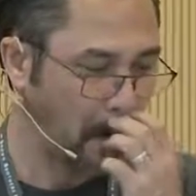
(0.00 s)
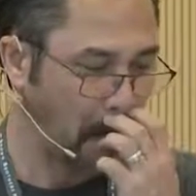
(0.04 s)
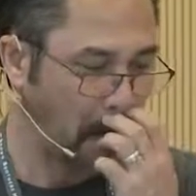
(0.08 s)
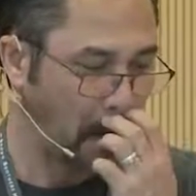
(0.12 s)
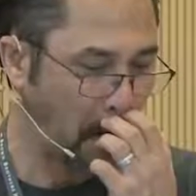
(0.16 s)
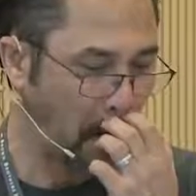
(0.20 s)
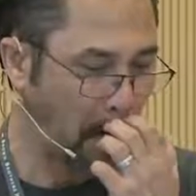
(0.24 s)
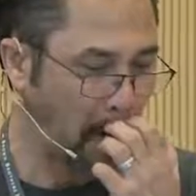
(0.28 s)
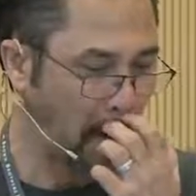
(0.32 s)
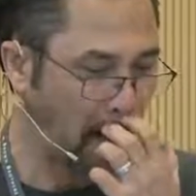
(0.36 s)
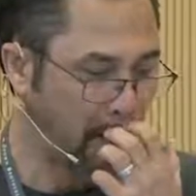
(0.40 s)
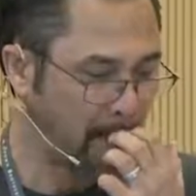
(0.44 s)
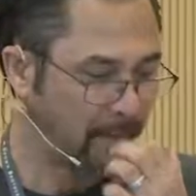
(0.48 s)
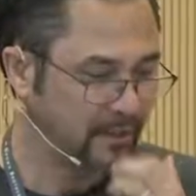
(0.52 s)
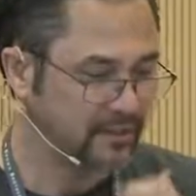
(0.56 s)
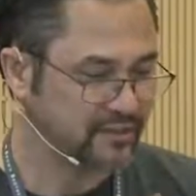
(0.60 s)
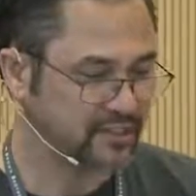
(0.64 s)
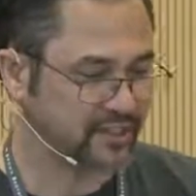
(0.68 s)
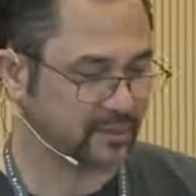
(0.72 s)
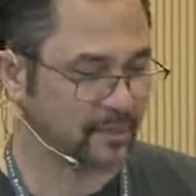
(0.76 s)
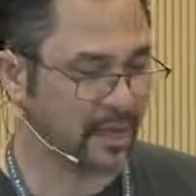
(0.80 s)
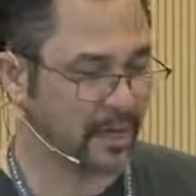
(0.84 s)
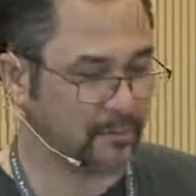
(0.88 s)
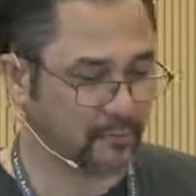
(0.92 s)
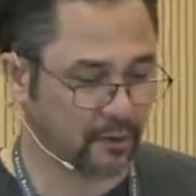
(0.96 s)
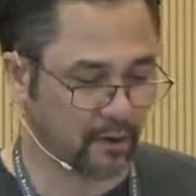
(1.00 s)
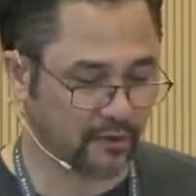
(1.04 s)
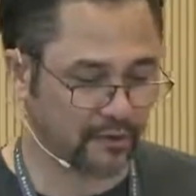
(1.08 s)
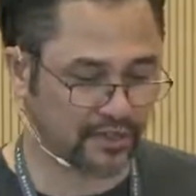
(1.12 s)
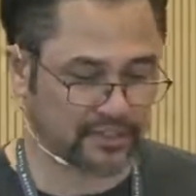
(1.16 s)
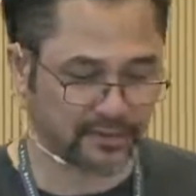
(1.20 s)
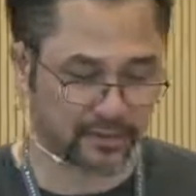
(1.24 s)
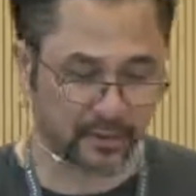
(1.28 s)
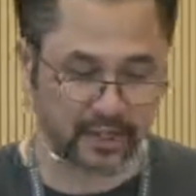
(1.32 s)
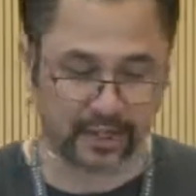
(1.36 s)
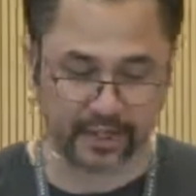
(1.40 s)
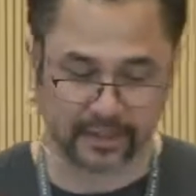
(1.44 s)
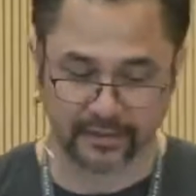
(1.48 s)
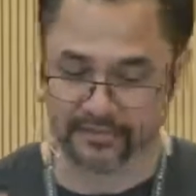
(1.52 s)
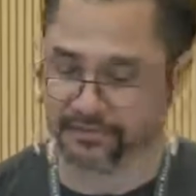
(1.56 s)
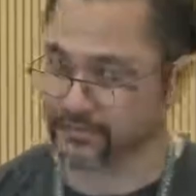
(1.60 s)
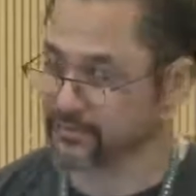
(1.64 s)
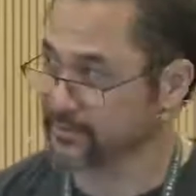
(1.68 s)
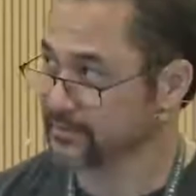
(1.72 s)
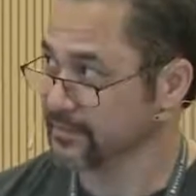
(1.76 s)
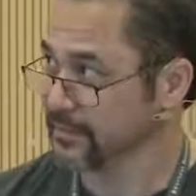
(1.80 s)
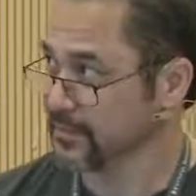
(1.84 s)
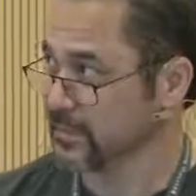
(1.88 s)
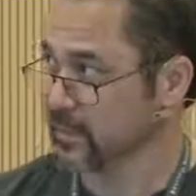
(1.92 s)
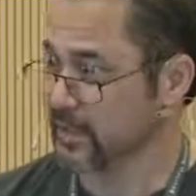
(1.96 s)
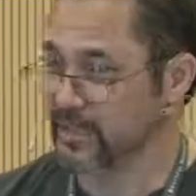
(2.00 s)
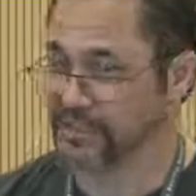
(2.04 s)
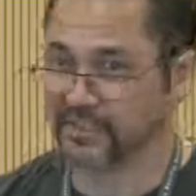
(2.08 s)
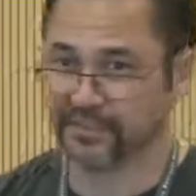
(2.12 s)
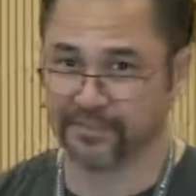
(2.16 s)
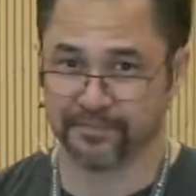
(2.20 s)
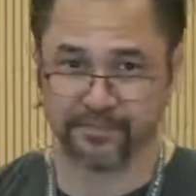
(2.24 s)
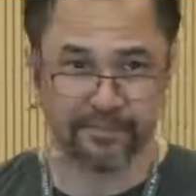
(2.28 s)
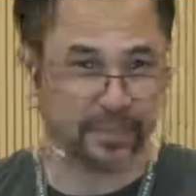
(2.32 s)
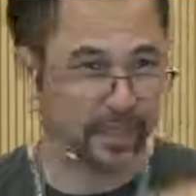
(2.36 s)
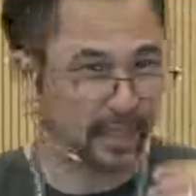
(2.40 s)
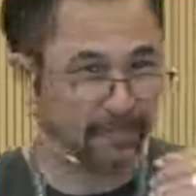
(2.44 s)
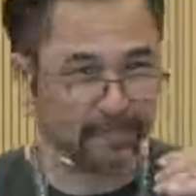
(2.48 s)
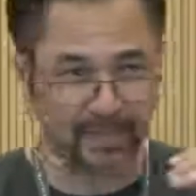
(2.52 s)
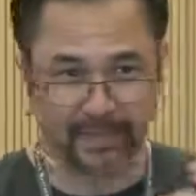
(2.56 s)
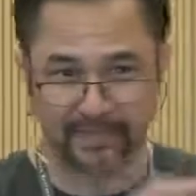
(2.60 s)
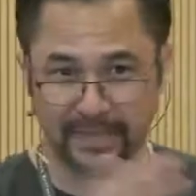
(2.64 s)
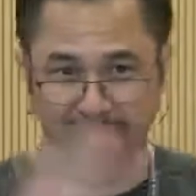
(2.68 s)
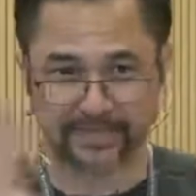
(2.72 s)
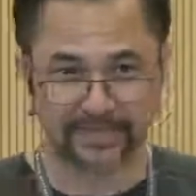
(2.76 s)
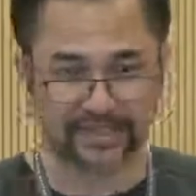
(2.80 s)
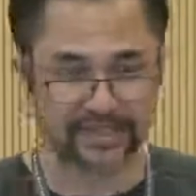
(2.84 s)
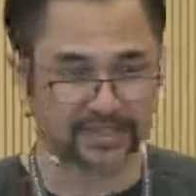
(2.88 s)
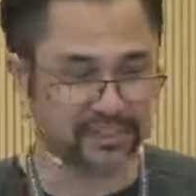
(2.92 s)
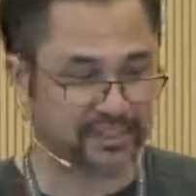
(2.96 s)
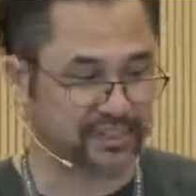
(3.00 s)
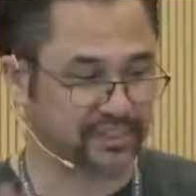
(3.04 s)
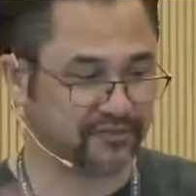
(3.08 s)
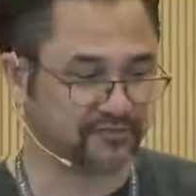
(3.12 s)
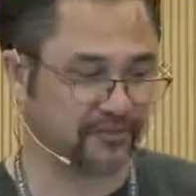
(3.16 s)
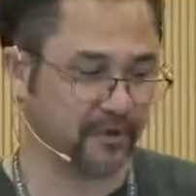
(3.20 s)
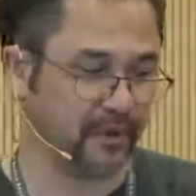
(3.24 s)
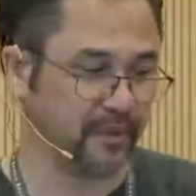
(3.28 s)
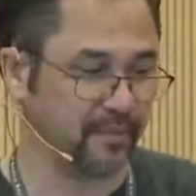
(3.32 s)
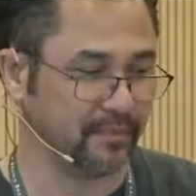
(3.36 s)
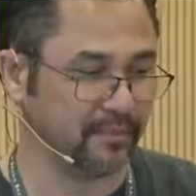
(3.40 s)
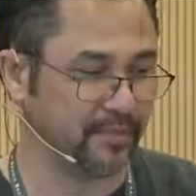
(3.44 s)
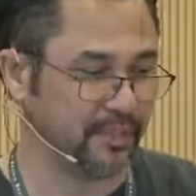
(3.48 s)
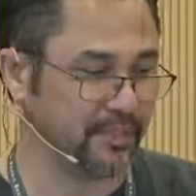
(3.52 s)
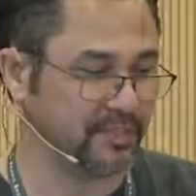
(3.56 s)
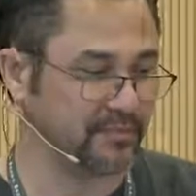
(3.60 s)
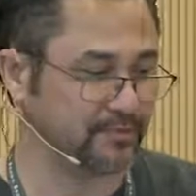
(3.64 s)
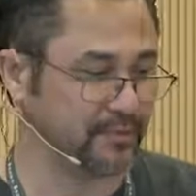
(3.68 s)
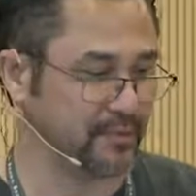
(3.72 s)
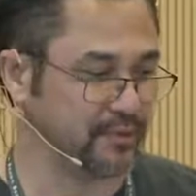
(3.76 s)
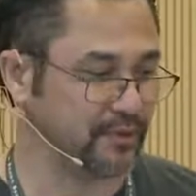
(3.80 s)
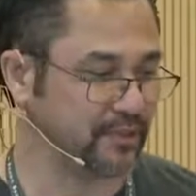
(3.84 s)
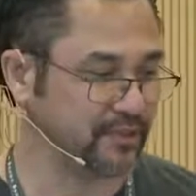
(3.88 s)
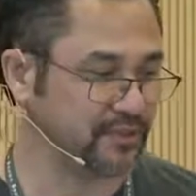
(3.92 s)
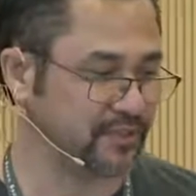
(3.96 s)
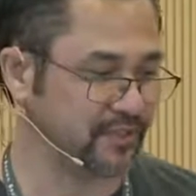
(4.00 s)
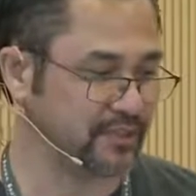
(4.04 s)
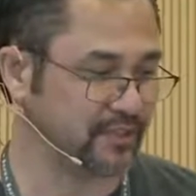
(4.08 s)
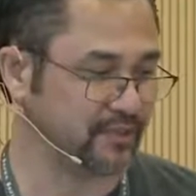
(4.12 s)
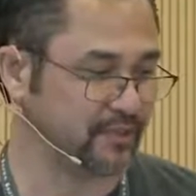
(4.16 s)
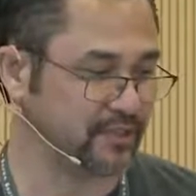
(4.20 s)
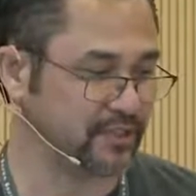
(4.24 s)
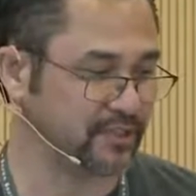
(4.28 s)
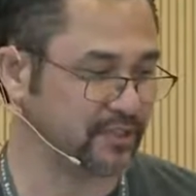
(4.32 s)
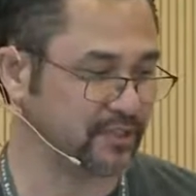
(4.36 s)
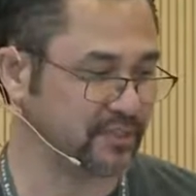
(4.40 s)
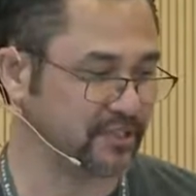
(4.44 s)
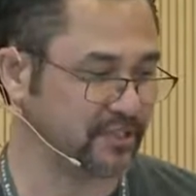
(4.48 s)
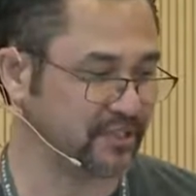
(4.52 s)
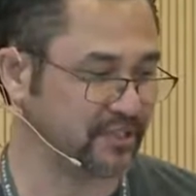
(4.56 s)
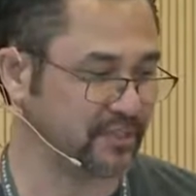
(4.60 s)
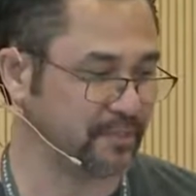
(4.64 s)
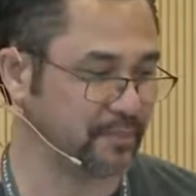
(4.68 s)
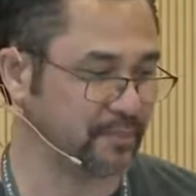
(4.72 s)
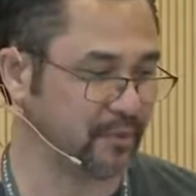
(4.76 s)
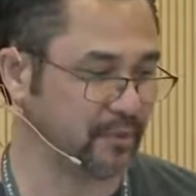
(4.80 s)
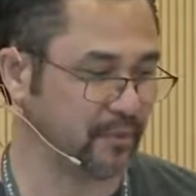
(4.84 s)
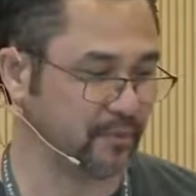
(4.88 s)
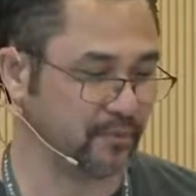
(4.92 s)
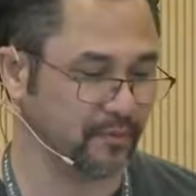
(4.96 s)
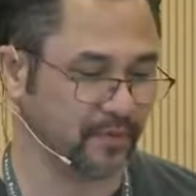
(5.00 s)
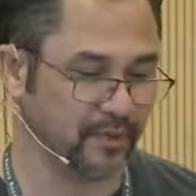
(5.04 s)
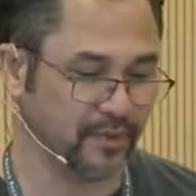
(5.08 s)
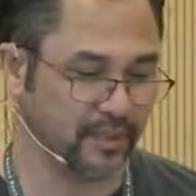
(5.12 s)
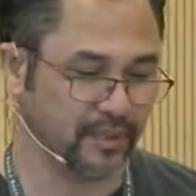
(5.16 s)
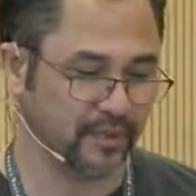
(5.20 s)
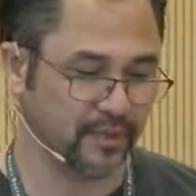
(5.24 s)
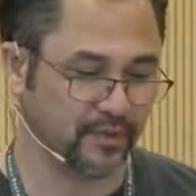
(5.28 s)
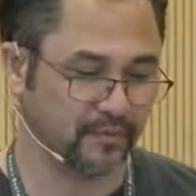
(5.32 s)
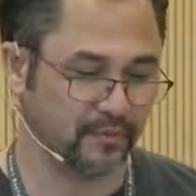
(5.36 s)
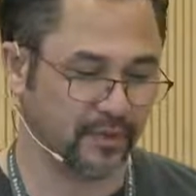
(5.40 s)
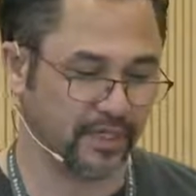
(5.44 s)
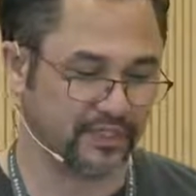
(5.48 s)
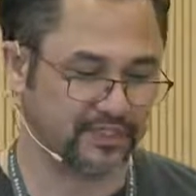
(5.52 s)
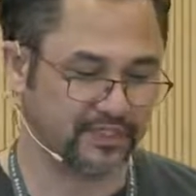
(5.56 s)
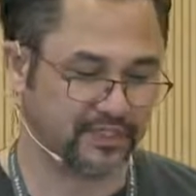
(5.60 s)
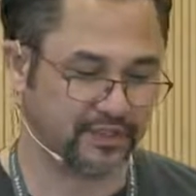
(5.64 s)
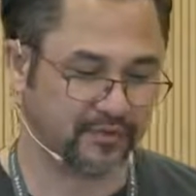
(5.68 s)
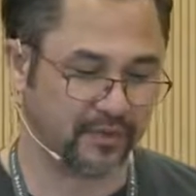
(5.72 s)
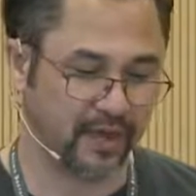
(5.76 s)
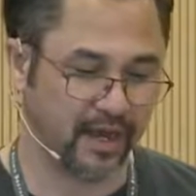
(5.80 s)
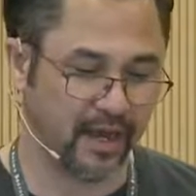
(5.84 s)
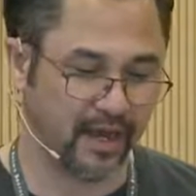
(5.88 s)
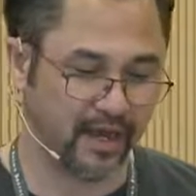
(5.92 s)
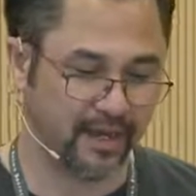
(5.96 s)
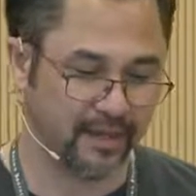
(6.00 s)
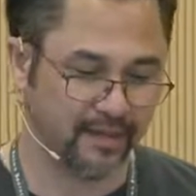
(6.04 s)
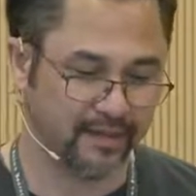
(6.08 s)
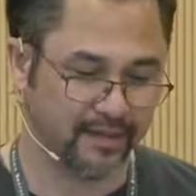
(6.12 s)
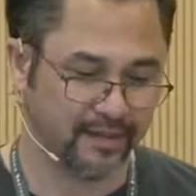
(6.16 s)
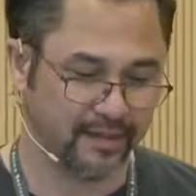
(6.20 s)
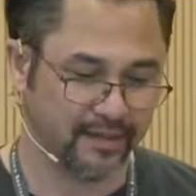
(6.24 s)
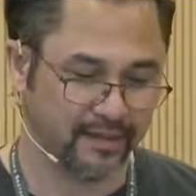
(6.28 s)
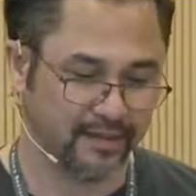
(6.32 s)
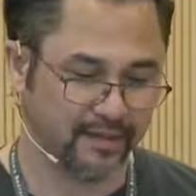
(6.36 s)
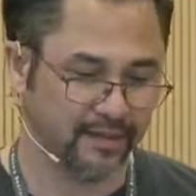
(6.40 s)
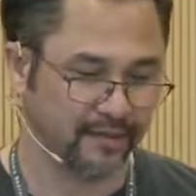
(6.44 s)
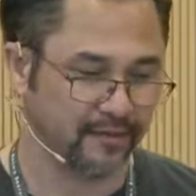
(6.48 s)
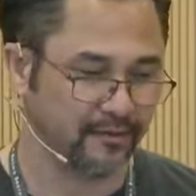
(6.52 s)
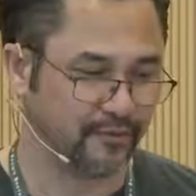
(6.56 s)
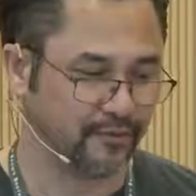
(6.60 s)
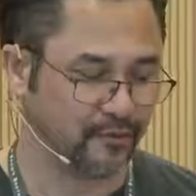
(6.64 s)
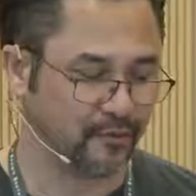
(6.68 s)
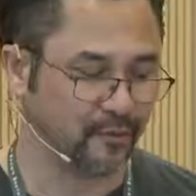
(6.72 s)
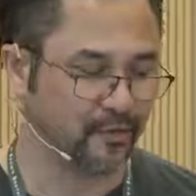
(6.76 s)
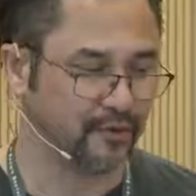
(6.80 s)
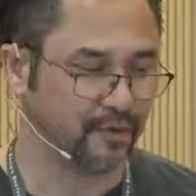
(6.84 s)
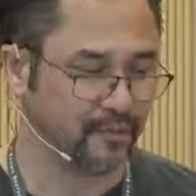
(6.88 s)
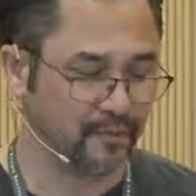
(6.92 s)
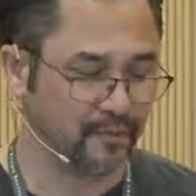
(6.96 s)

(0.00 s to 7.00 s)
Okay. So my broker's working. It's pumping messages from this producer, which is a simple REST UI, through the